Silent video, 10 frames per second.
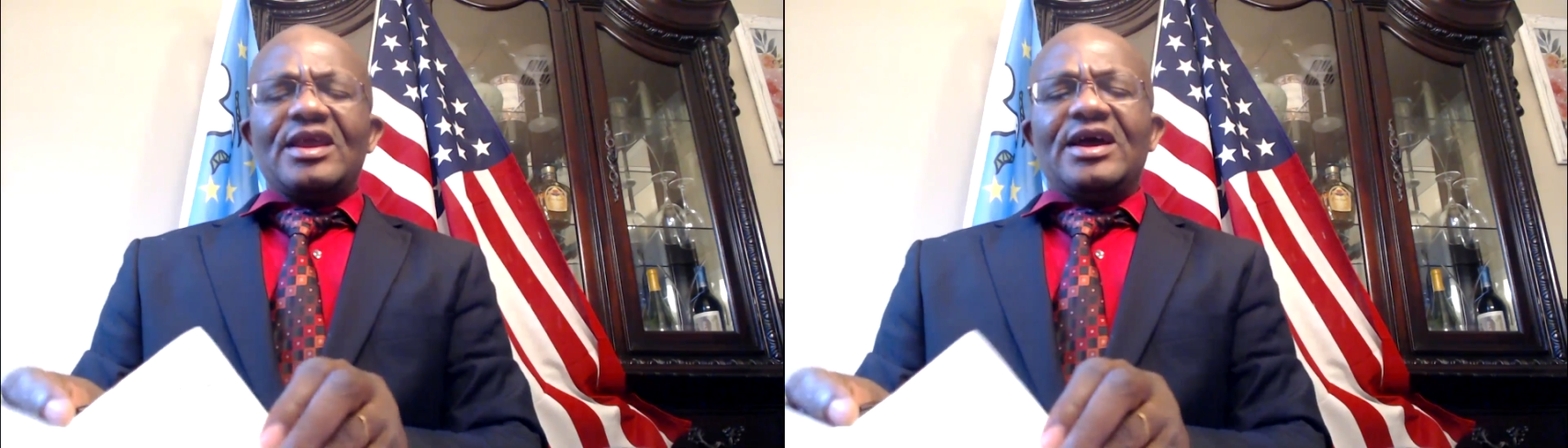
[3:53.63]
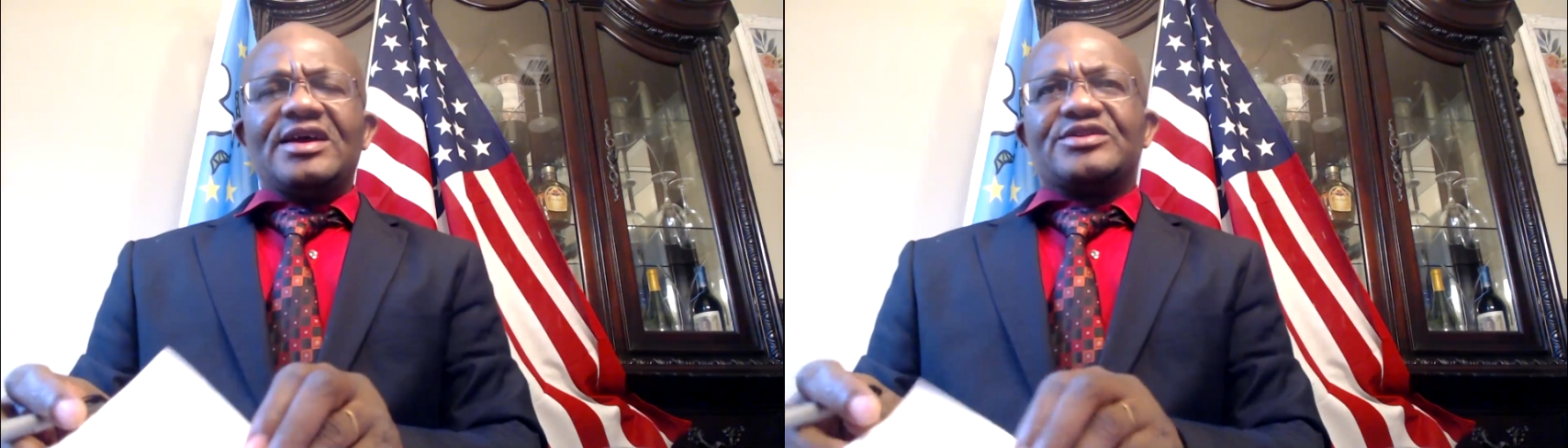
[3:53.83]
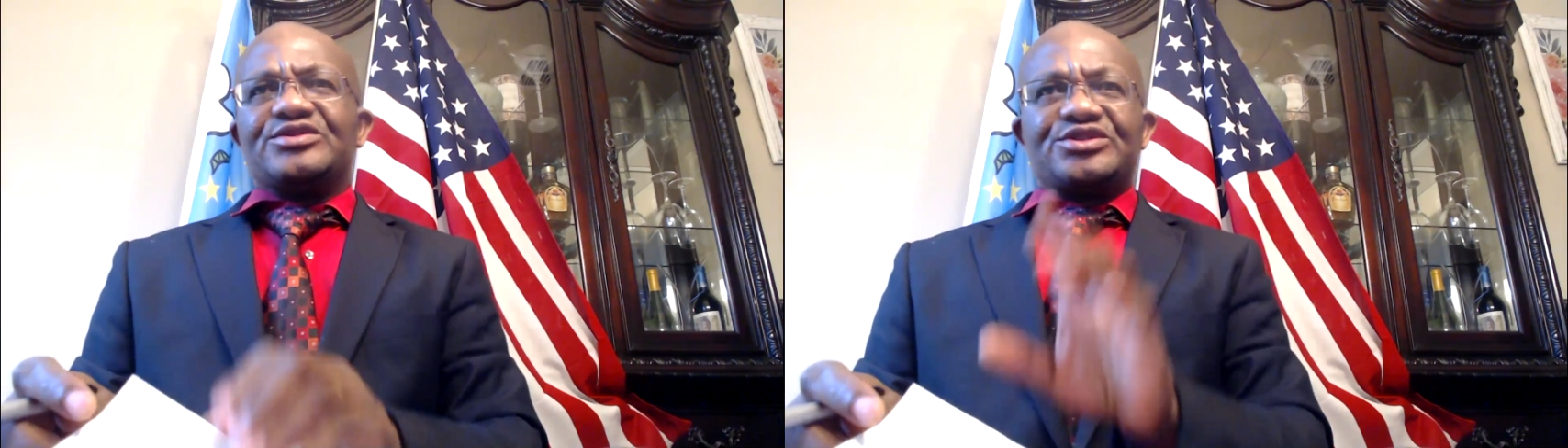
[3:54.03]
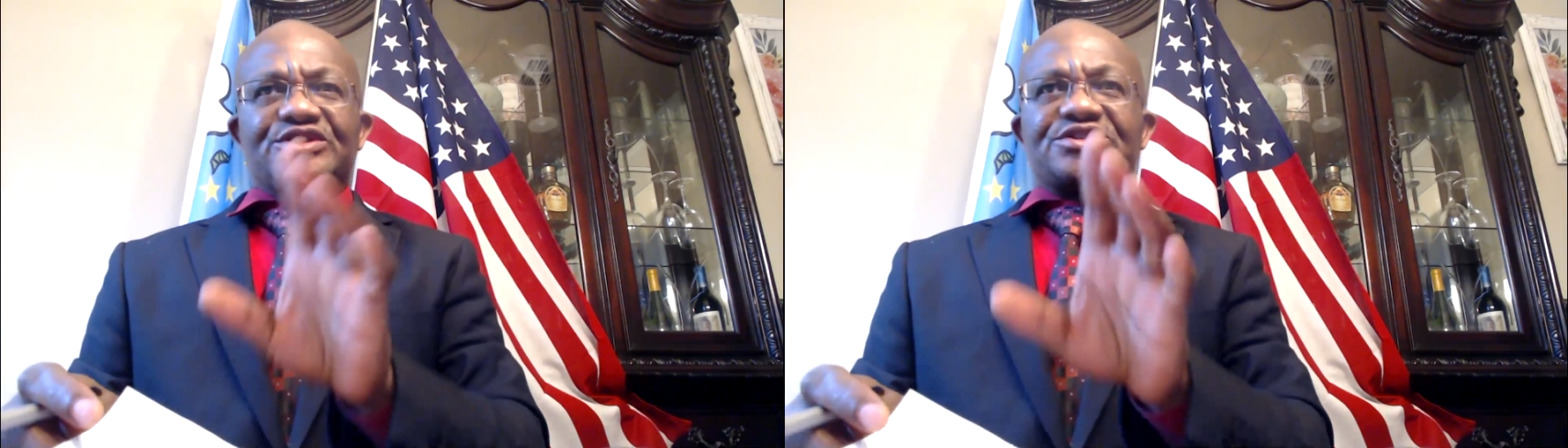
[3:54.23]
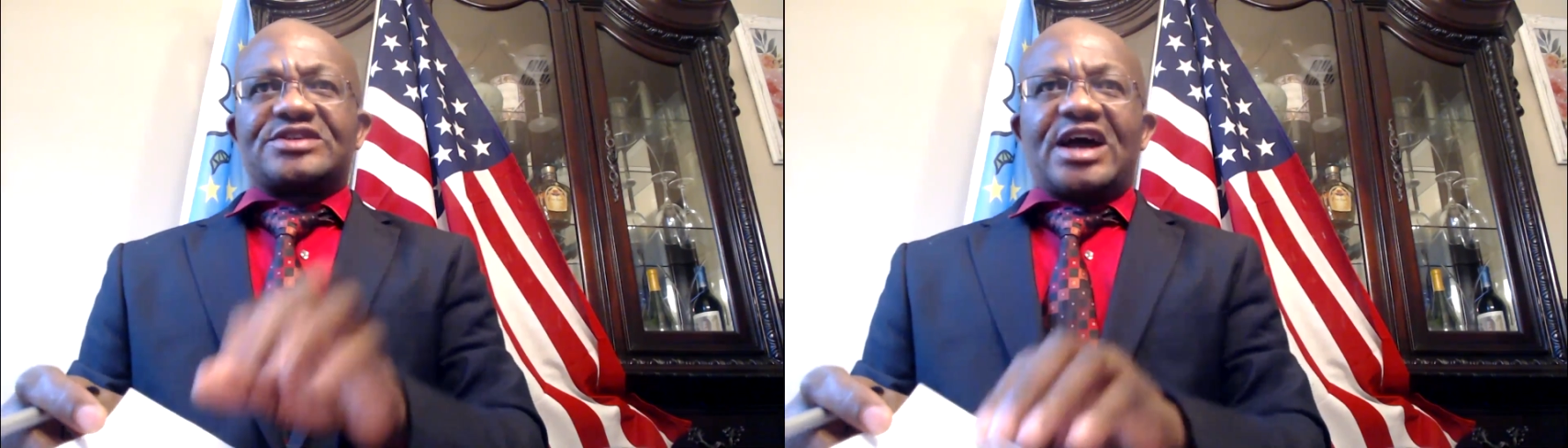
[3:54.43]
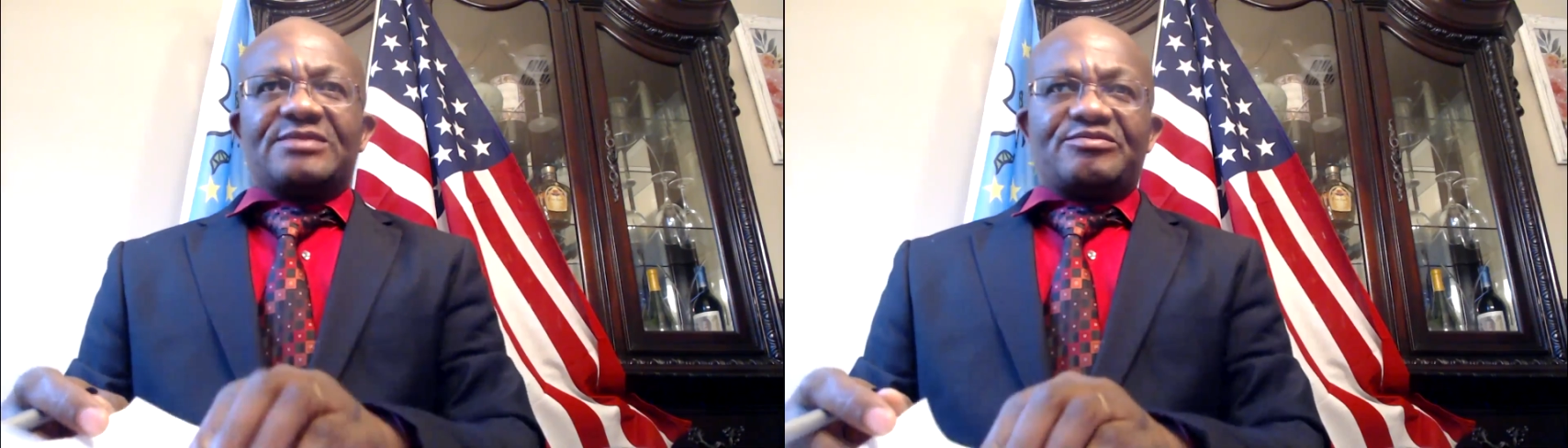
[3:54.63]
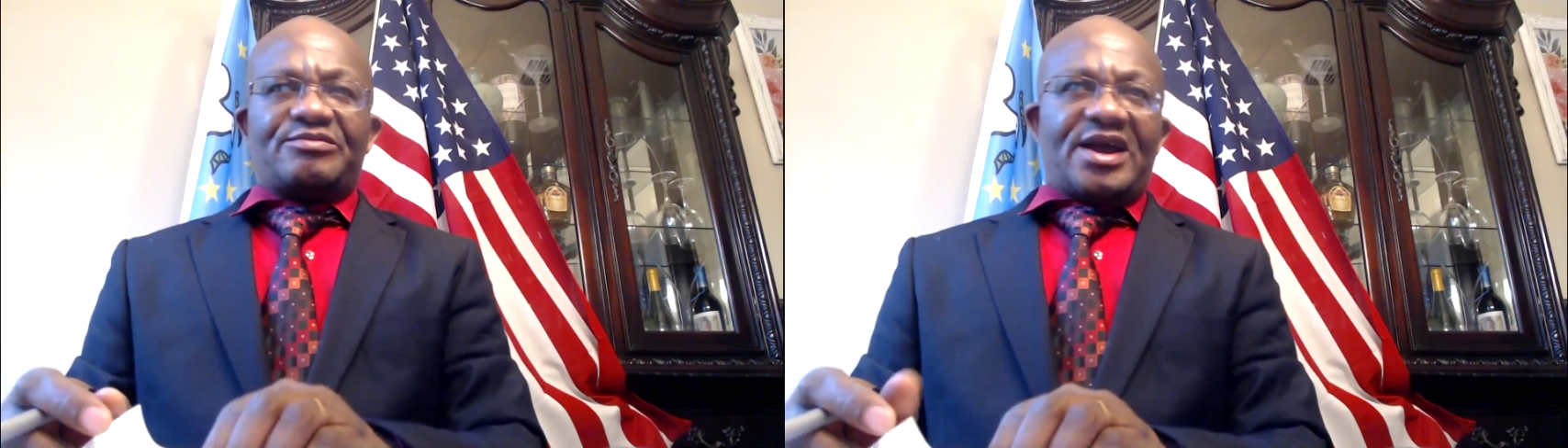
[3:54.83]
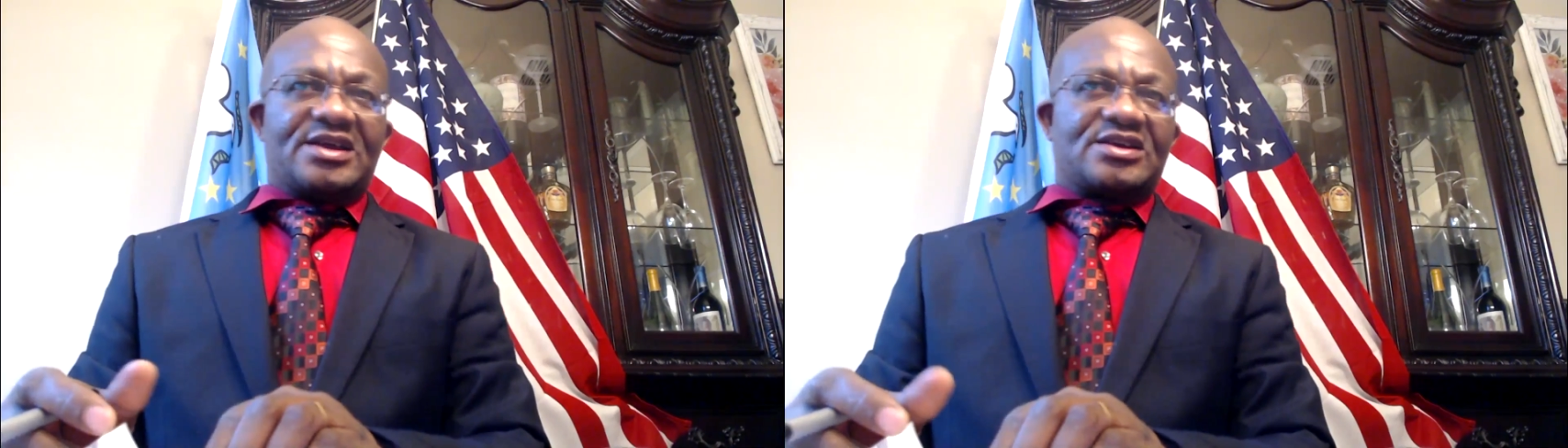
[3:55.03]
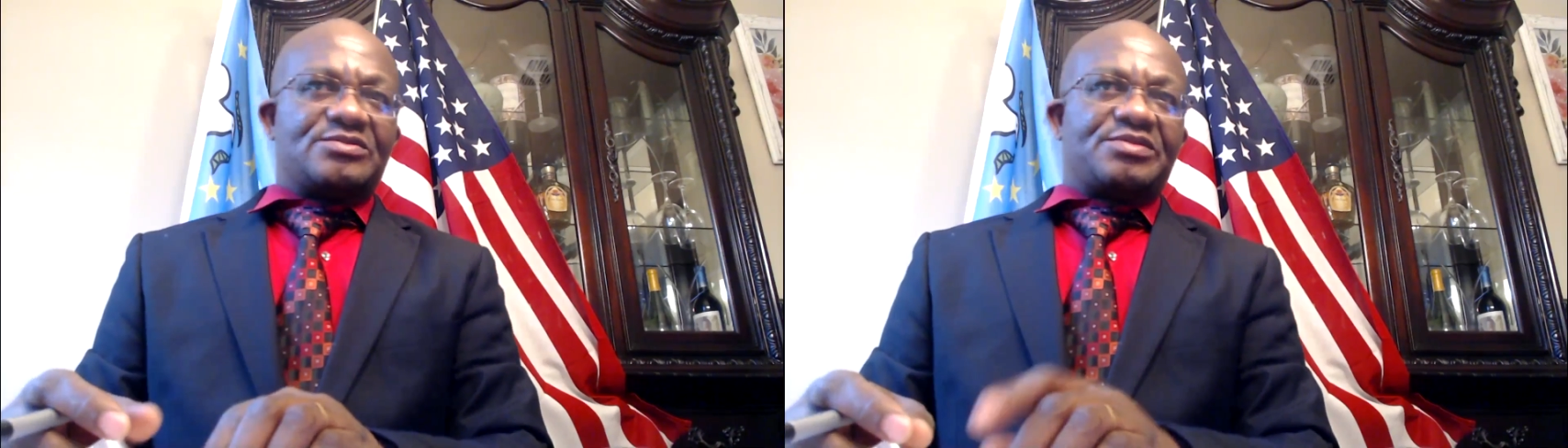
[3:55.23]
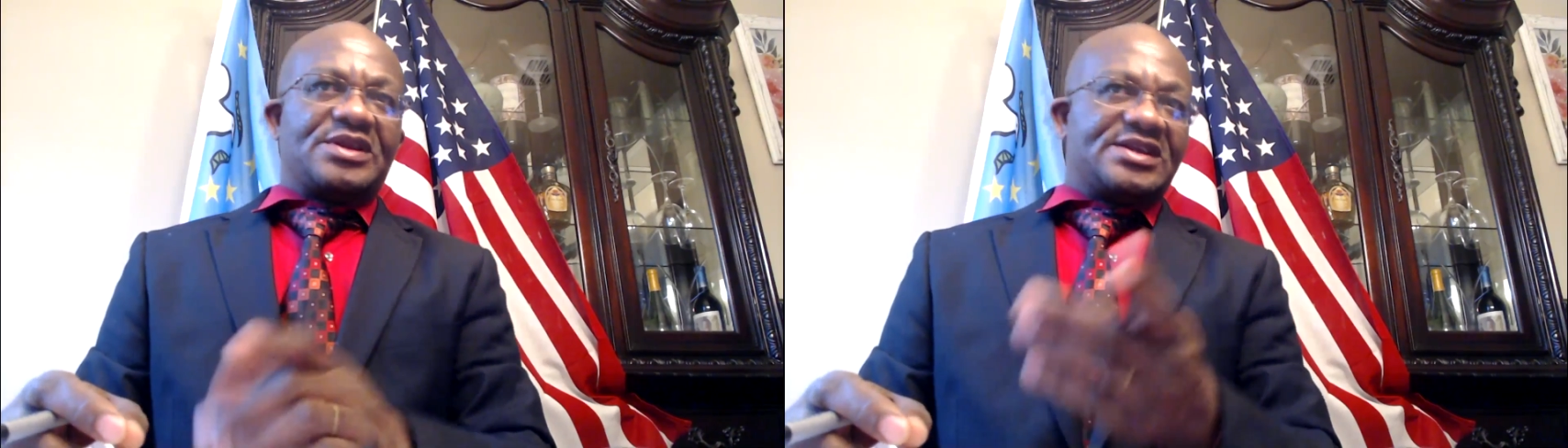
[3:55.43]
And you just type my
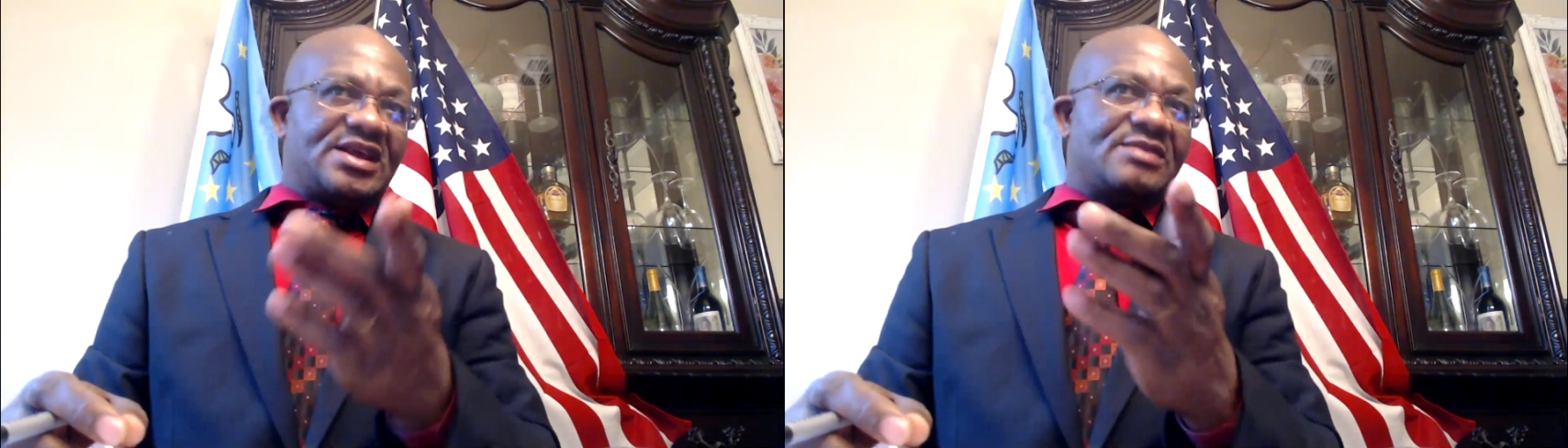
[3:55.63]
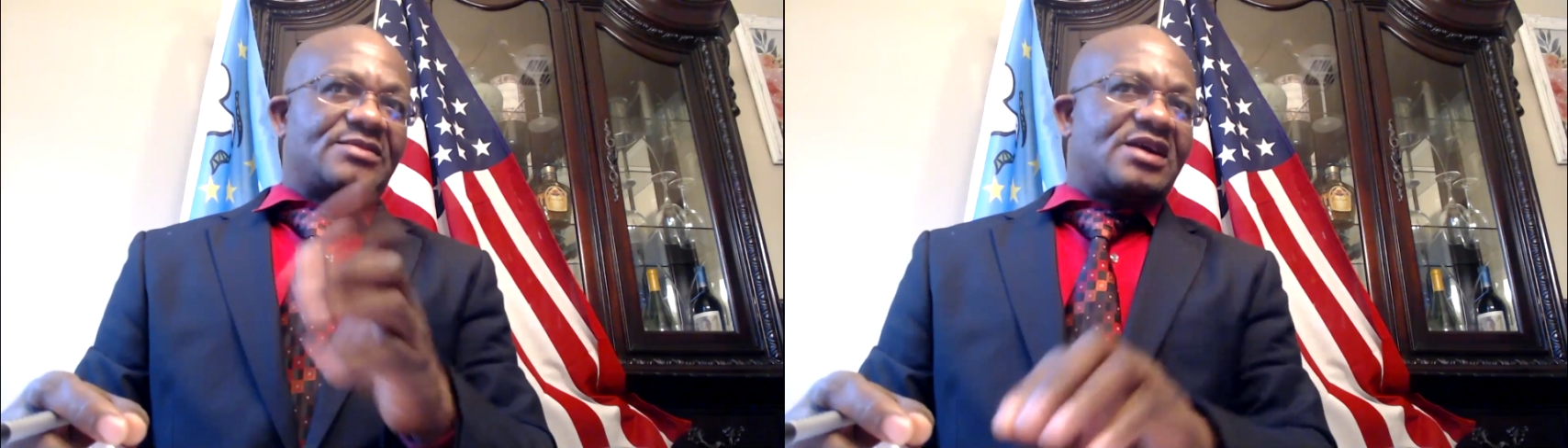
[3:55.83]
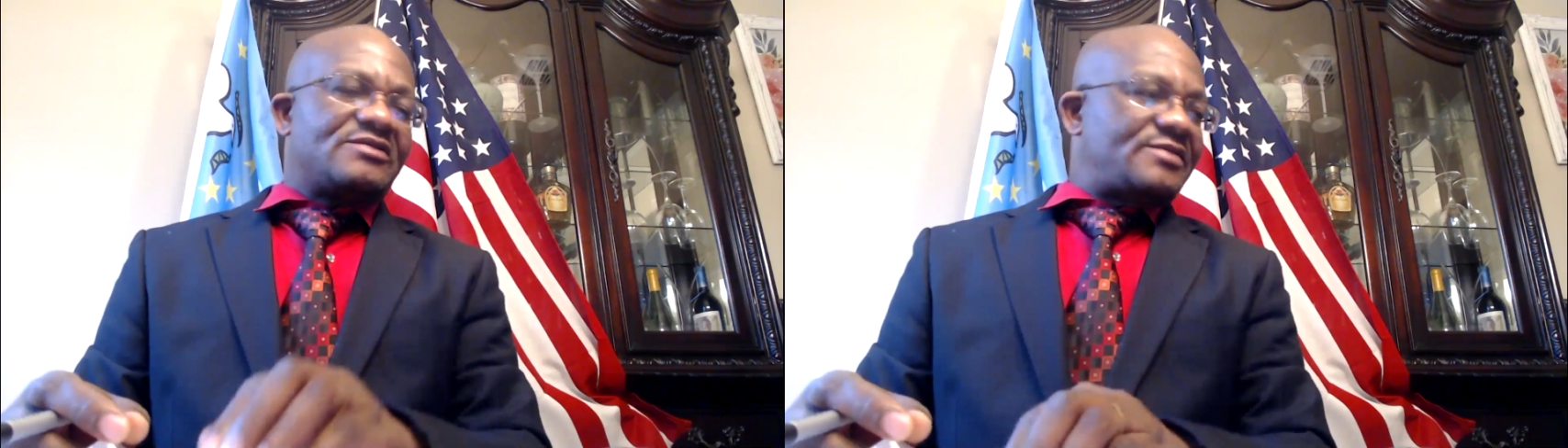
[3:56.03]
complete name.